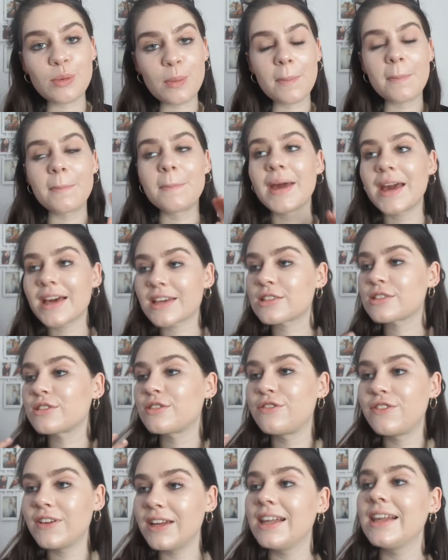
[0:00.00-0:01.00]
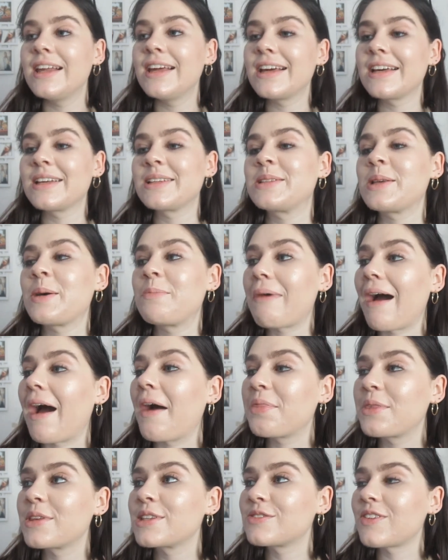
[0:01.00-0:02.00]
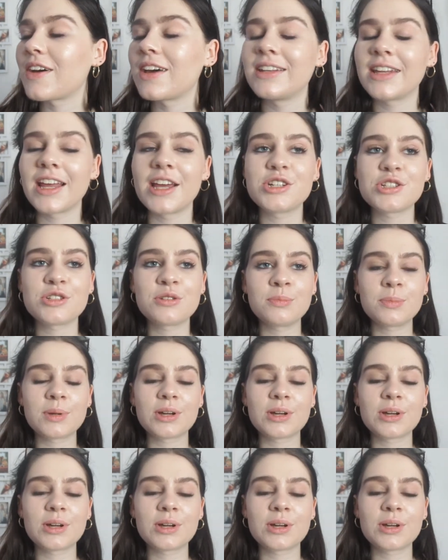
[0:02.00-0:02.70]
mixed feelings about this foundation,